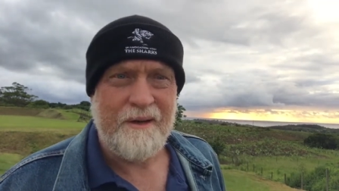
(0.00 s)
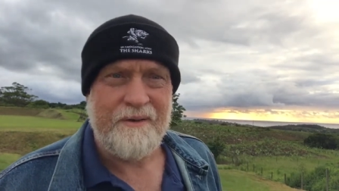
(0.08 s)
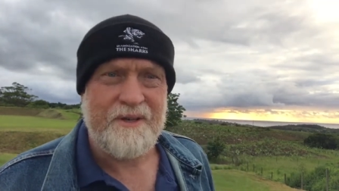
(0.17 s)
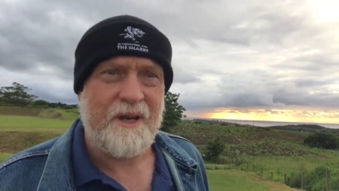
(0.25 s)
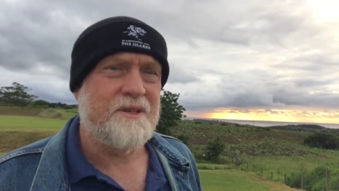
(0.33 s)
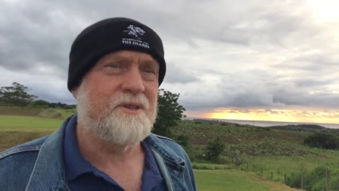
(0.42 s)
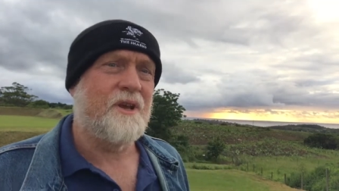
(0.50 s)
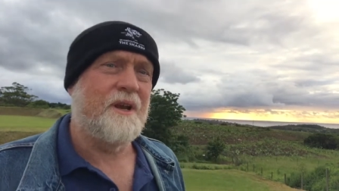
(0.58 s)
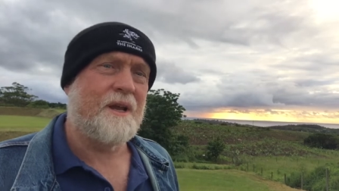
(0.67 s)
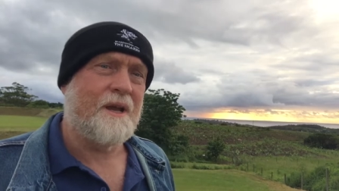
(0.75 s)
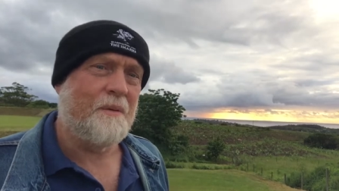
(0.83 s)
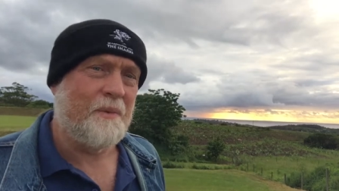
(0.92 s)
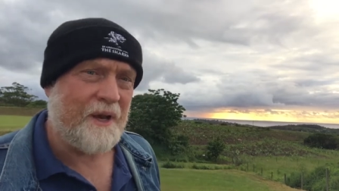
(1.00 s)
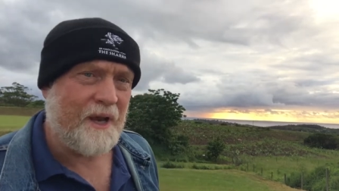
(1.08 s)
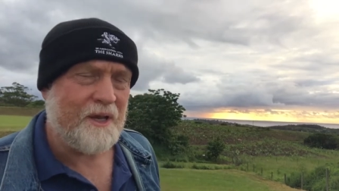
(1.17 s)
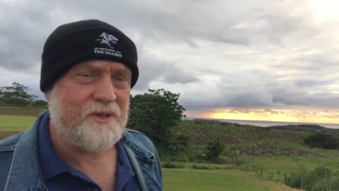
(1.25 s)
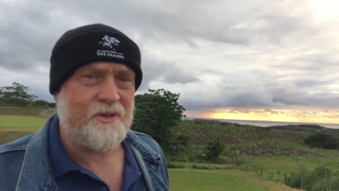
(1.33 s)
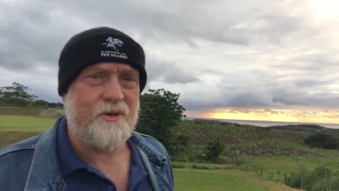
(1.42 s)
If Satan's going to come
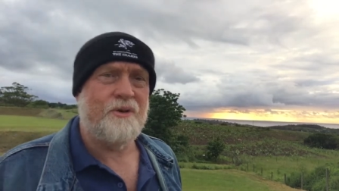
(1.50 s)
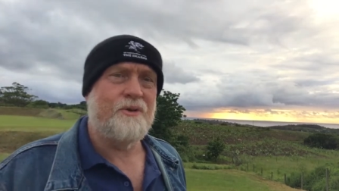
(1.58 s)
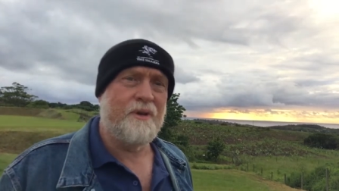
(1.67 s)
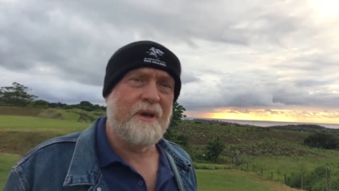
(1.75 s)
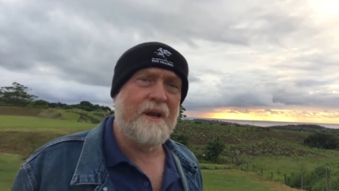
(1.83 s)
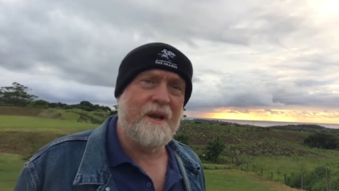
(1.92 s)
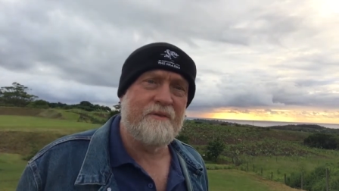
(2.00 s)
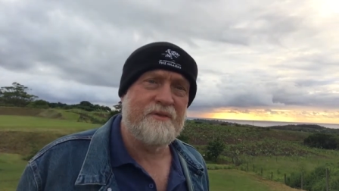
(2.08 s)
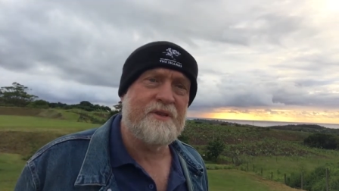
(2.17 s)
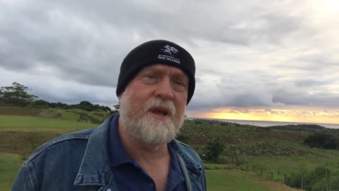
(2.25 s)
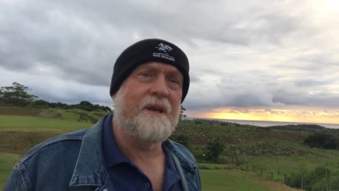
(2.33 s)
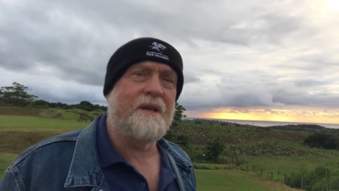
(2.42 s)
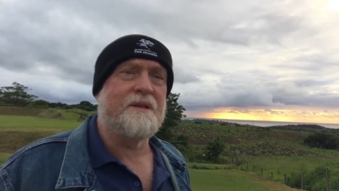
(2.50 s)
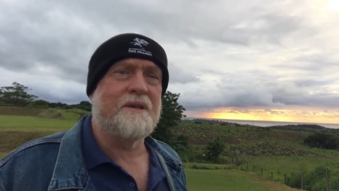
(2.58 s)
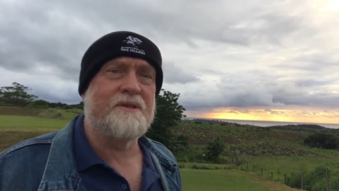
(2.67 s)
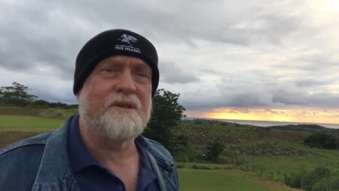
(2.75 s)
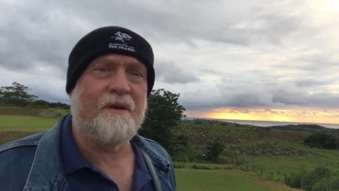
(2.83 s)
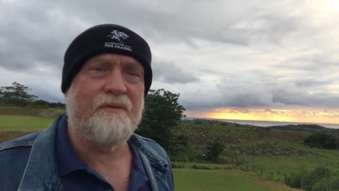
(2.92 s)
against you, you need to have studied
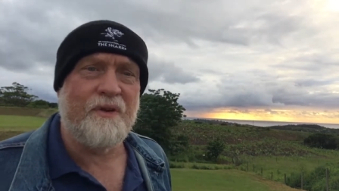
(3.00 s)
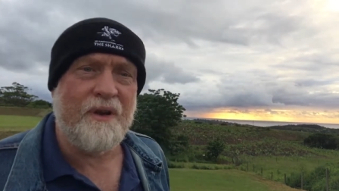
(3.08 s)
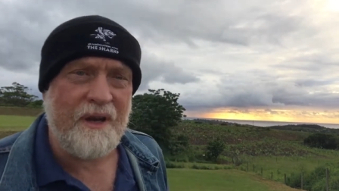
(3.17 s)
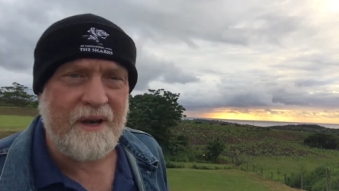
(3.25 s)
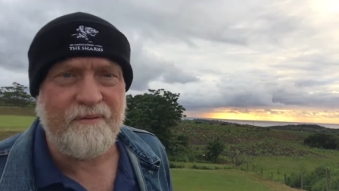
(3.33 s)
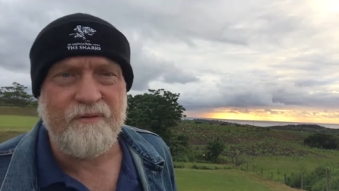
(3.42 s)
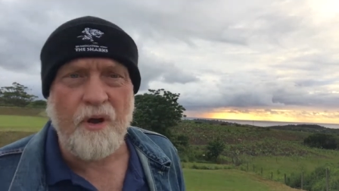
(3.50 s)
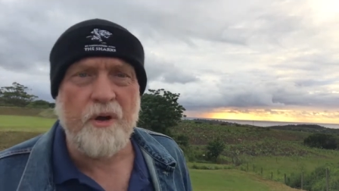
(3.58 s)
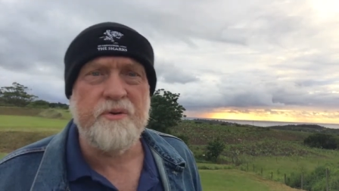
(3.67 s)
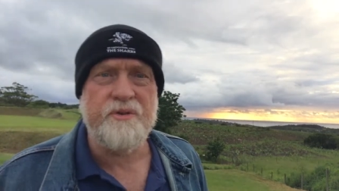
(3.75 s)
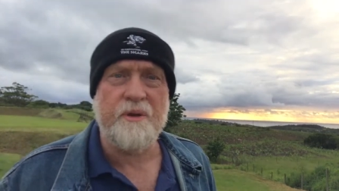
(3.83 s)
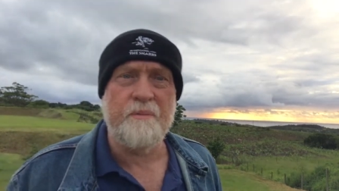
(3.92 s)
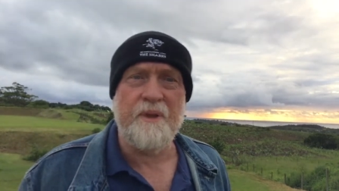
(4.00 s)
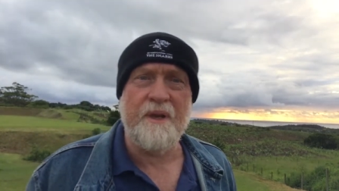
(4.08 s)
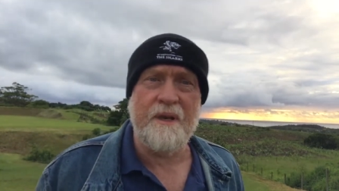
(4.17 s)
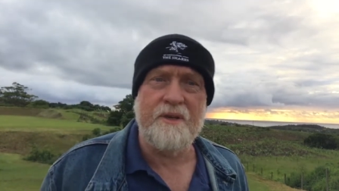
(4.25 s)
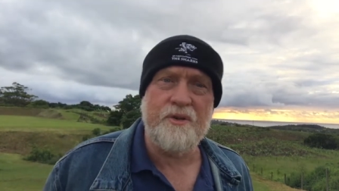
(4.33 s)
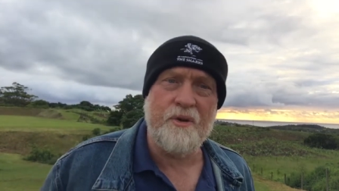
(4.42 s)
the stuff. You need to have known
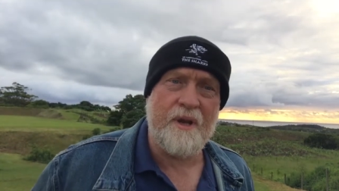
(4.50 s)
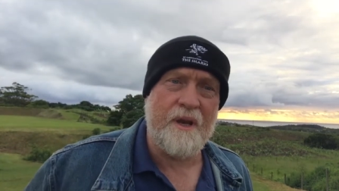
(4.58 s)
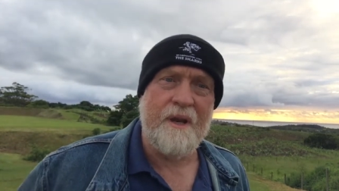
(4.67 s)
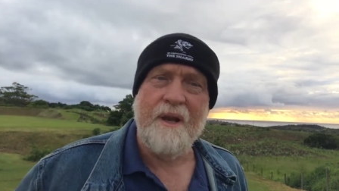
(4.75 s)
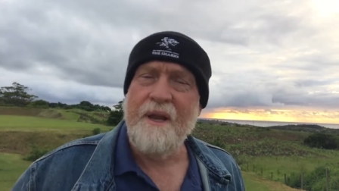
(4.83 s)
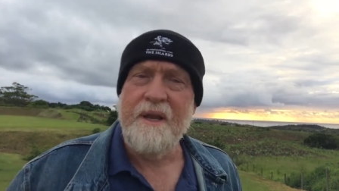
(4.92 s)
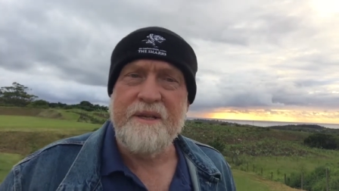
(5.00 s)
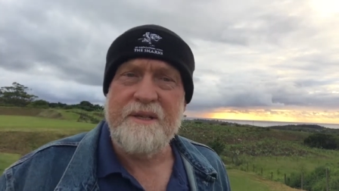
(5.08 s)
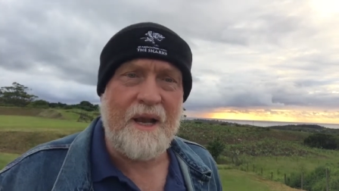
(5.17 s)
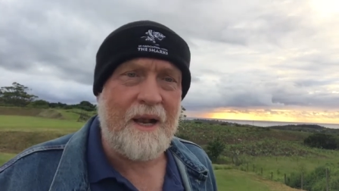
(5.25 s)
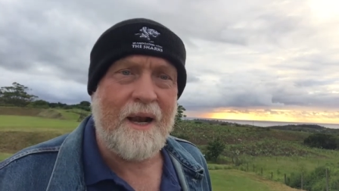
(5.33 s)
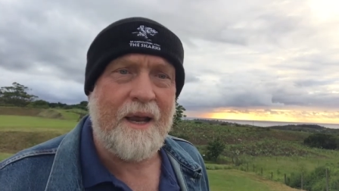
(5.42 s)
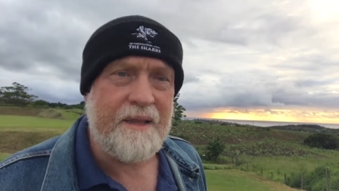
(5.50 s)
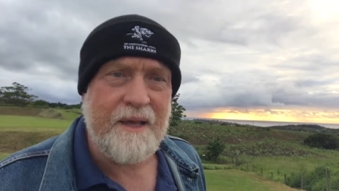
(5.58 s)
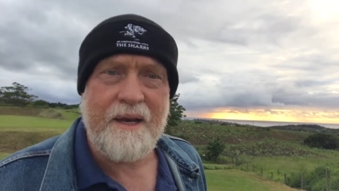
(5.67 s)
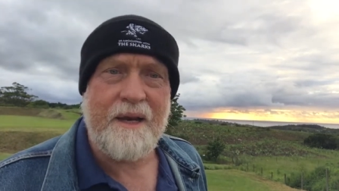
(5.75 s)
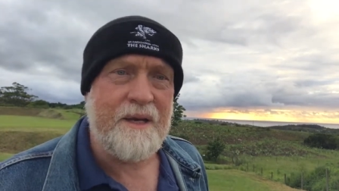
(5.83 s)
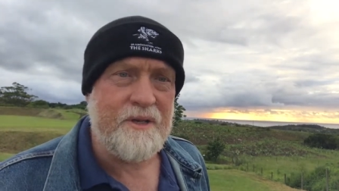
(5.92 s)
something that you can declare
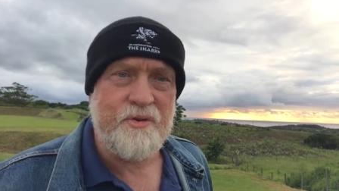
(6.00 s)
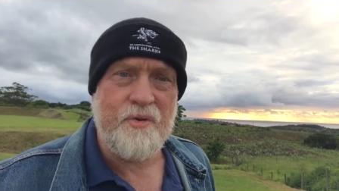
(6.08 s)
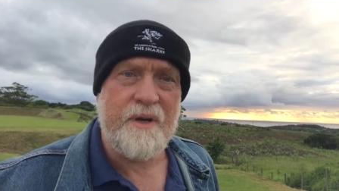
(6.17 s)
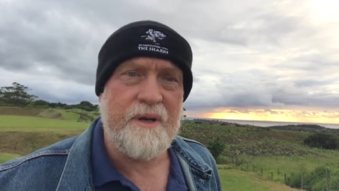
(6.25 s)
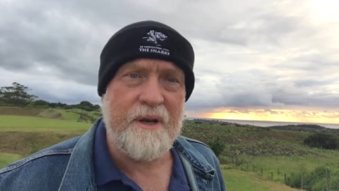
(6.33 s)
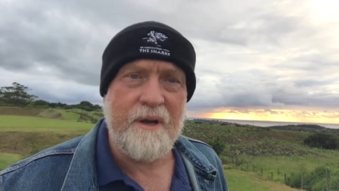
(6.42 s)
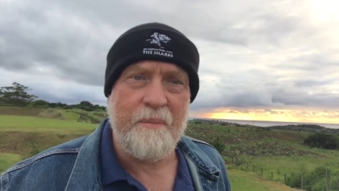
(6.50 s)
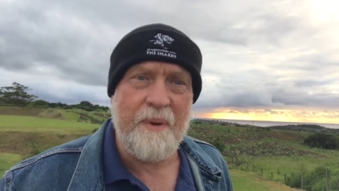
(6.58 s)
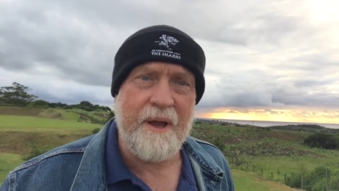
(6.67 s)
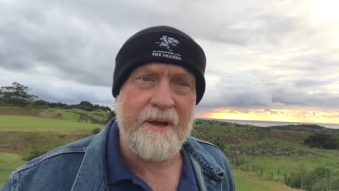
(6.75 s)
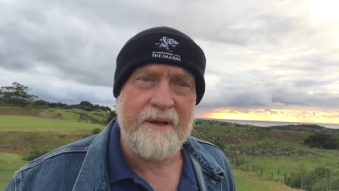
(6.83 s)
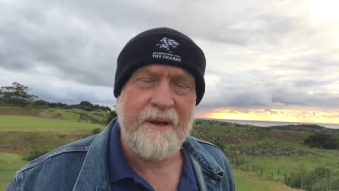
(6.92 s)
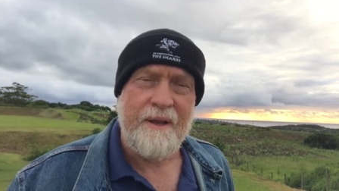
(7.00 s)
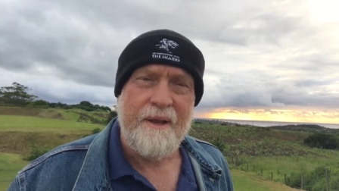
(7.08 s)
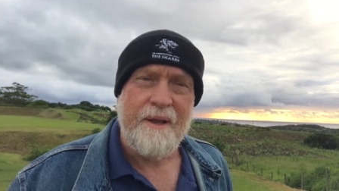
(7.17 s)
that it is written about.